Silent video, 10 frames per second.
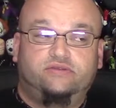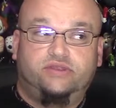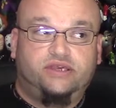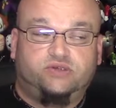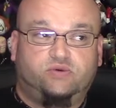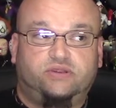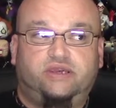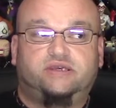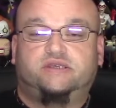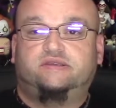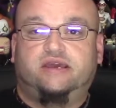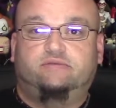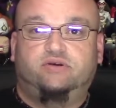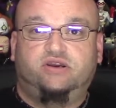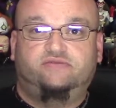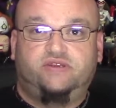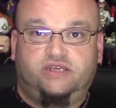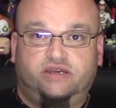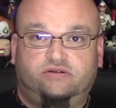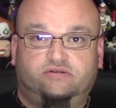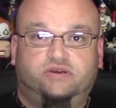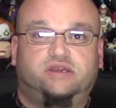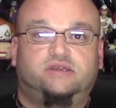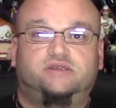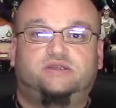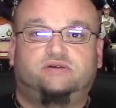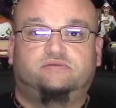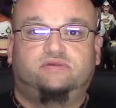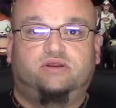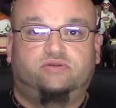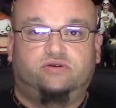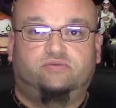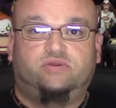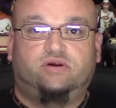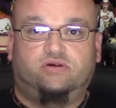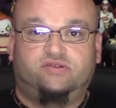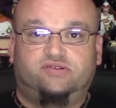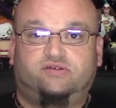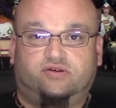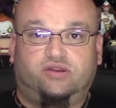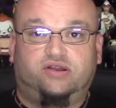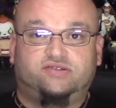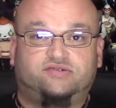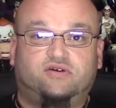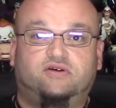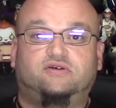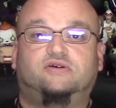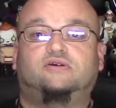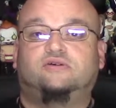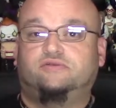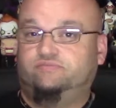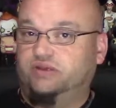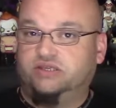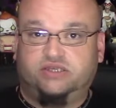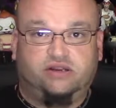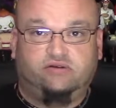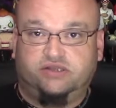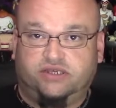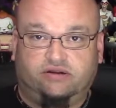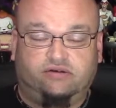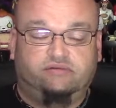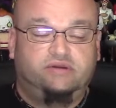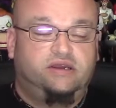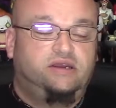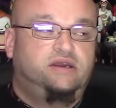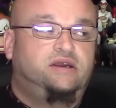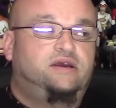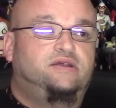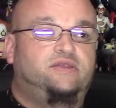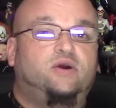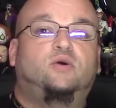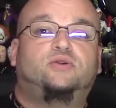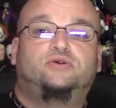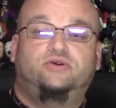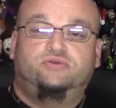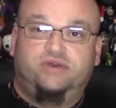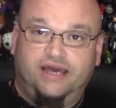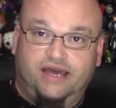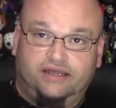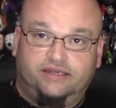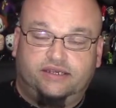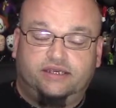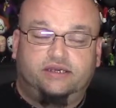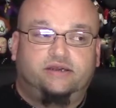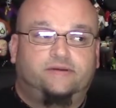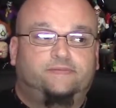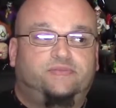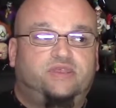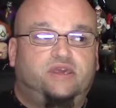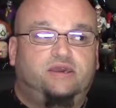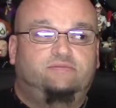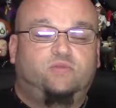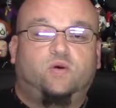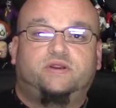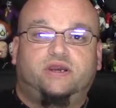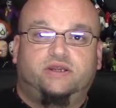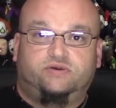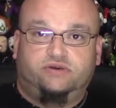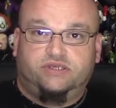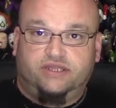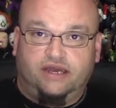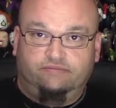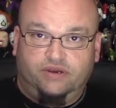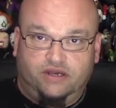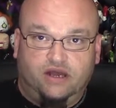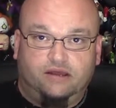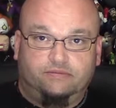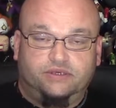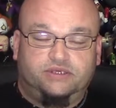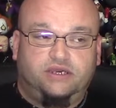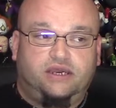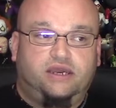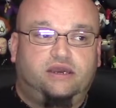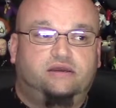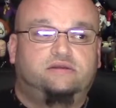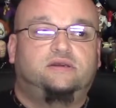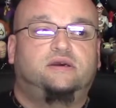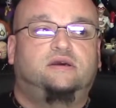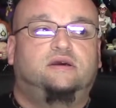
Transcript: this really isn't that big of a deal. Kids are, you know, their their hearts are a lot stronger, etc., cetera, etc. Cetera. The older you get, the more dangerous that becomes. And